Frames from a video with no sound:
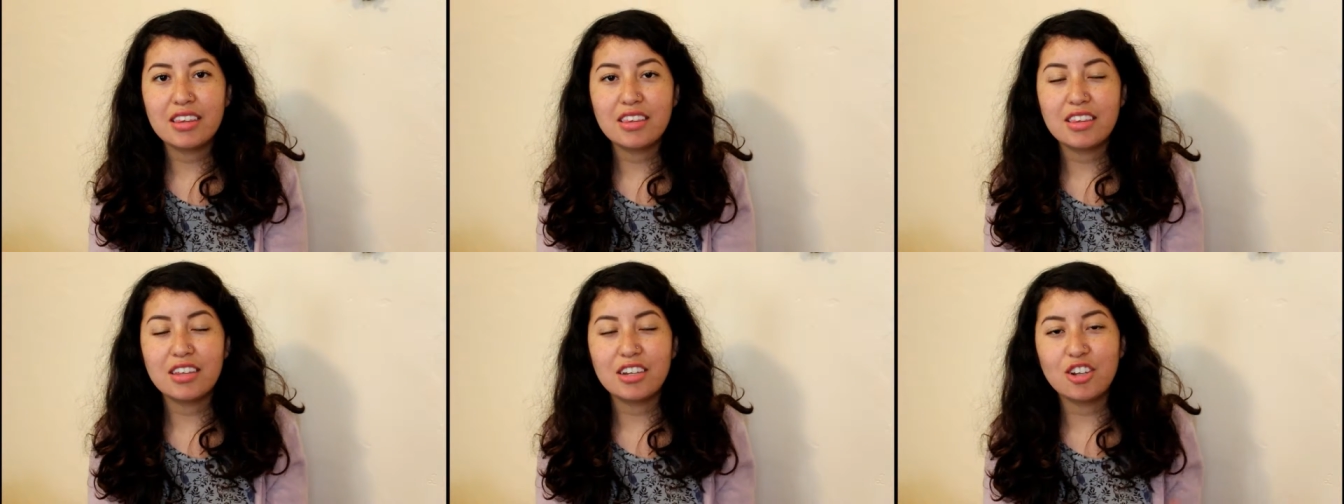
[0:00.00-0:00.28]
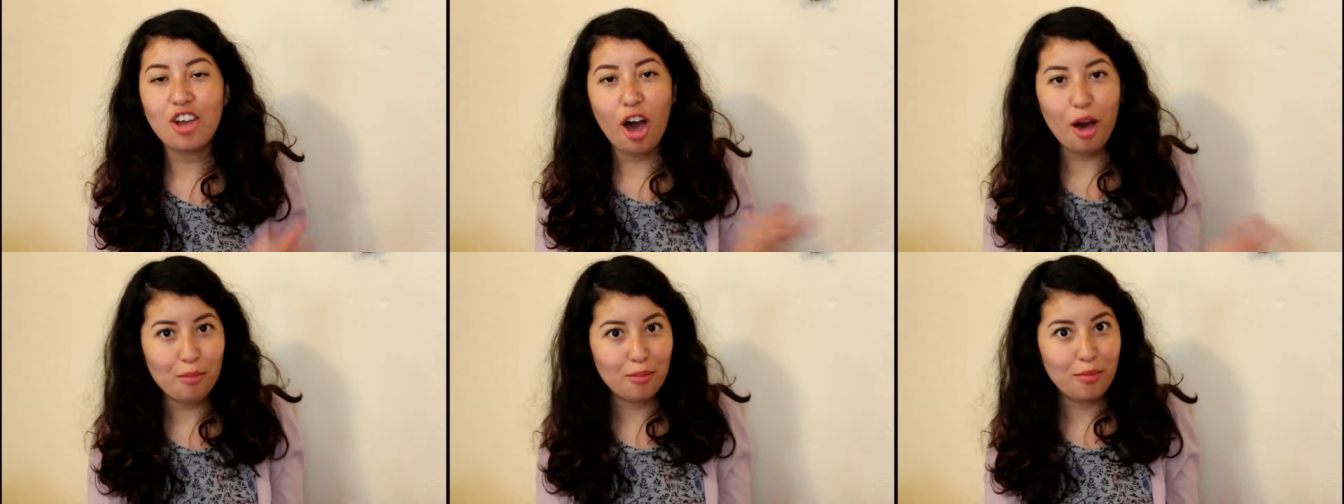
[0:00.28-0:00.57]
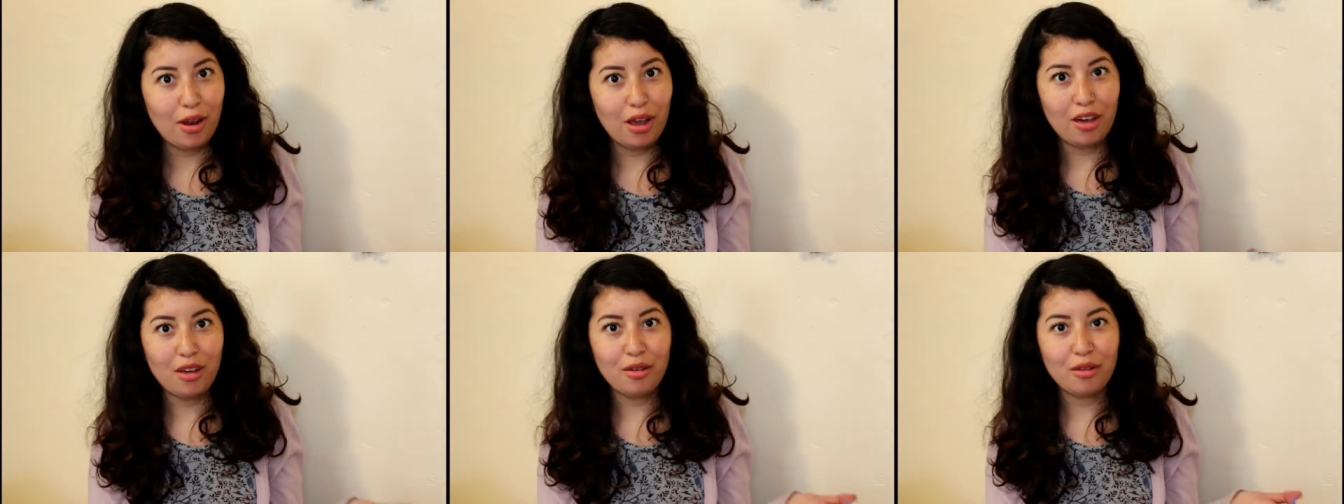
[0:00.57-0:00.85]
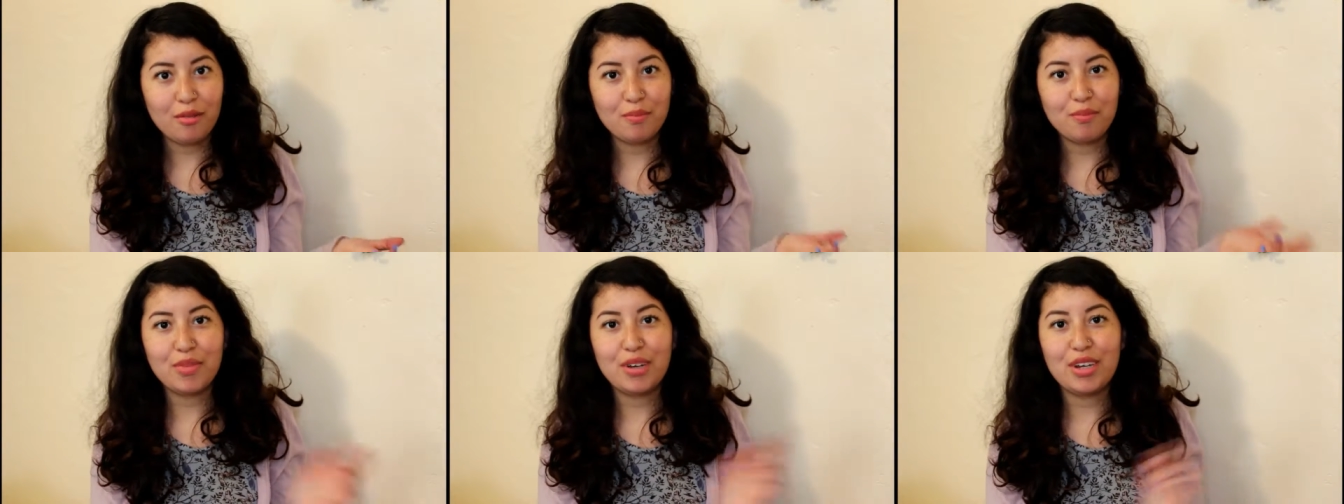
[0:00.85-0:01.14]
the top knot
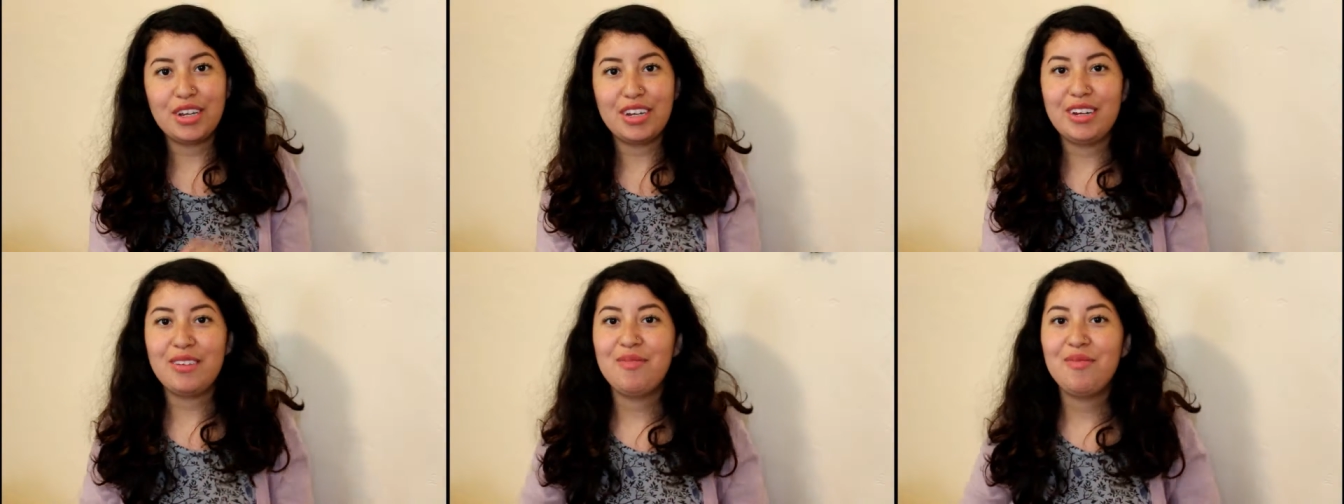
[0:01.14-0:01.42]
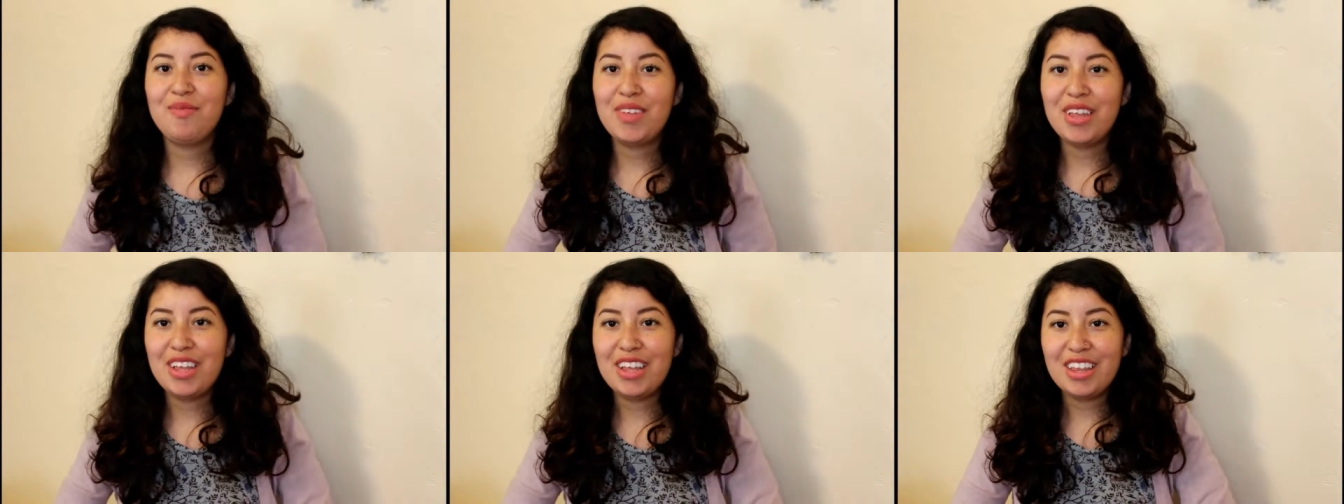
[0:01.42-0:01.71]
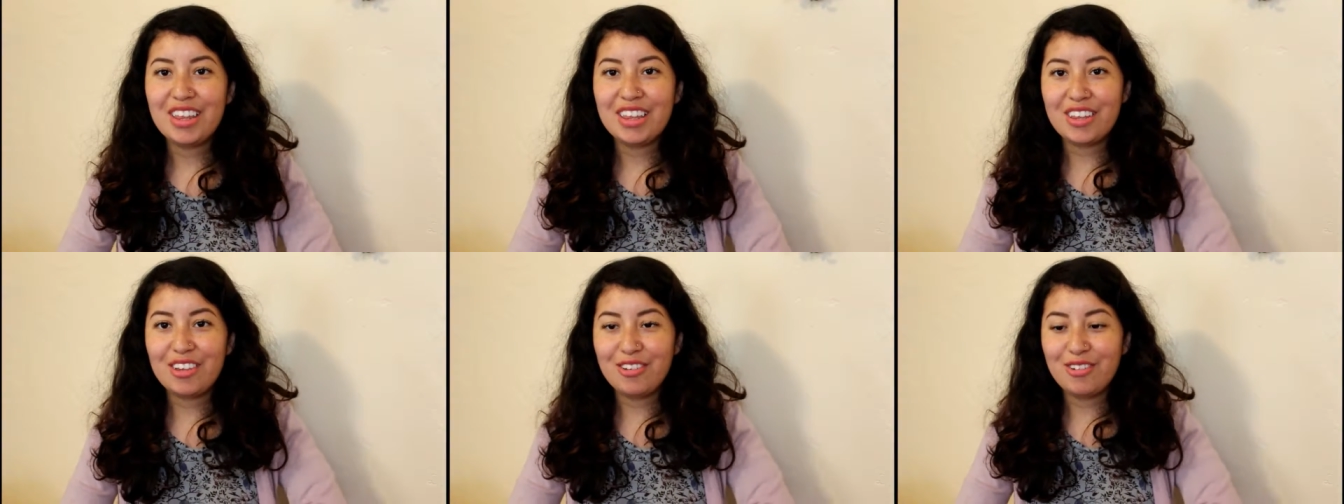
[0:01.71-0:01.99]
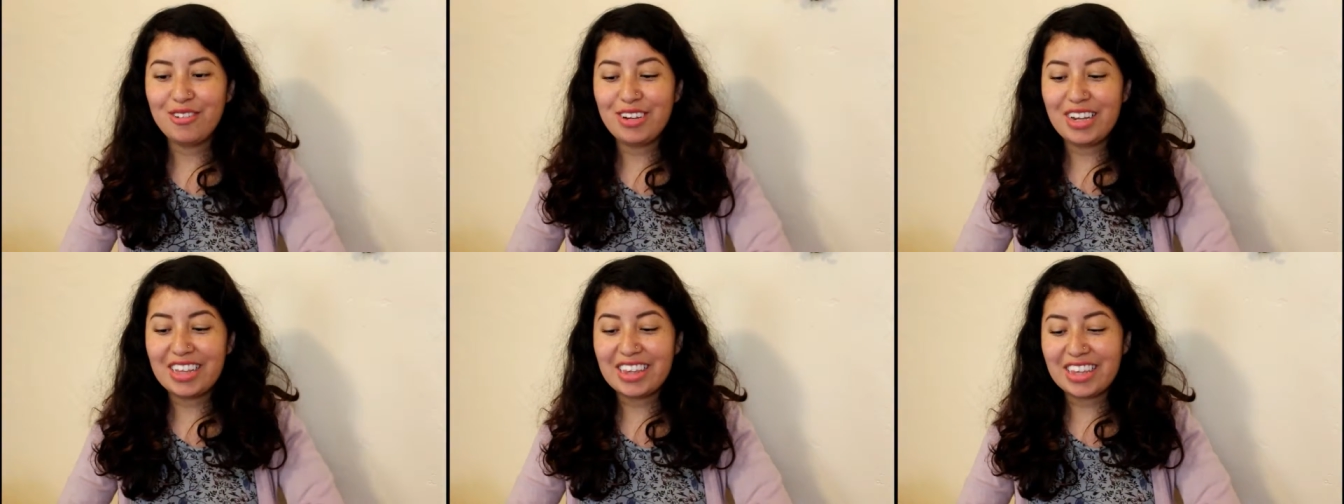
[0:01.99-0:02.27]
bun.
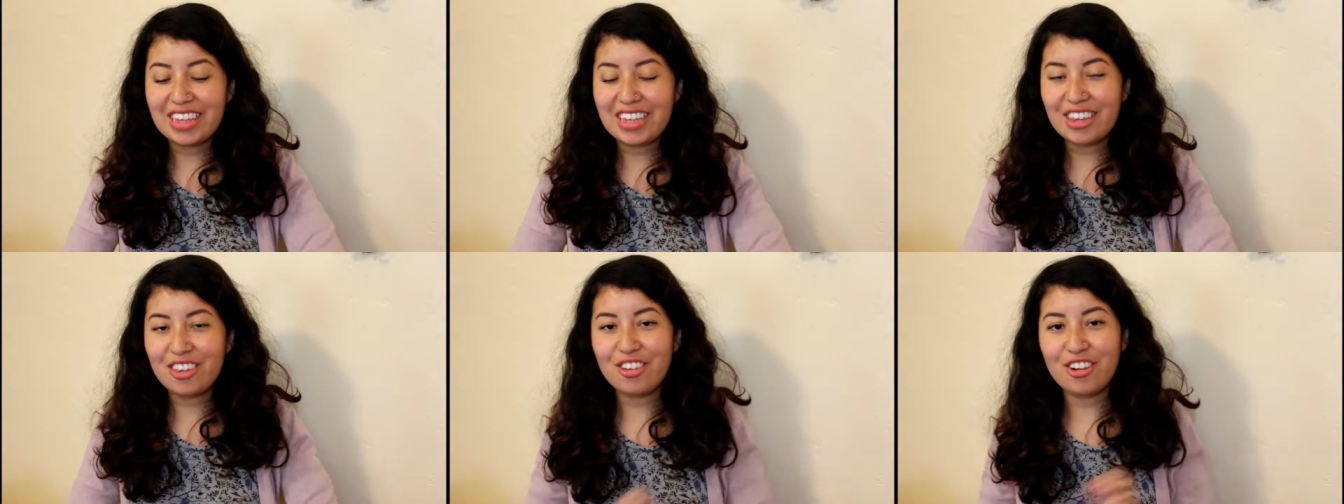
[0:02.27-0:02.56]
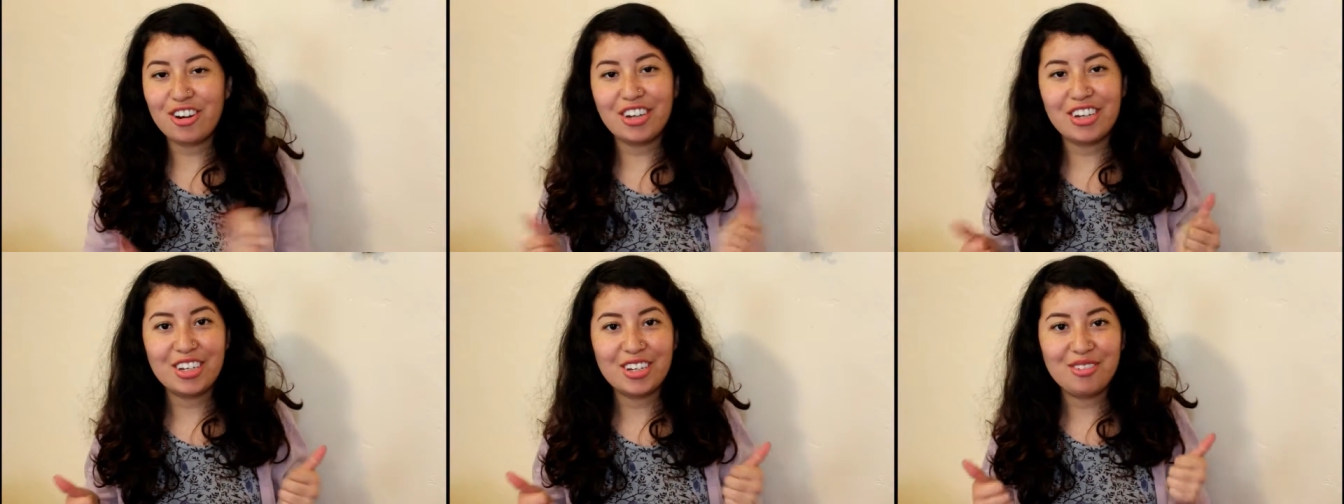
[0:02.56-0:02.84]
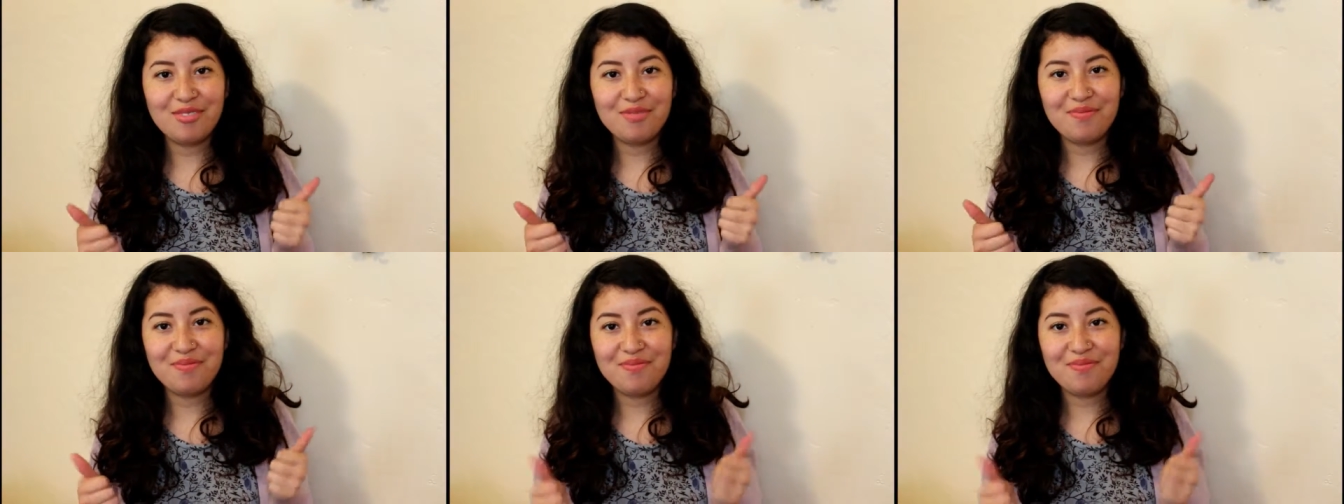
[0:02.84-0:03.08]
So let's get started.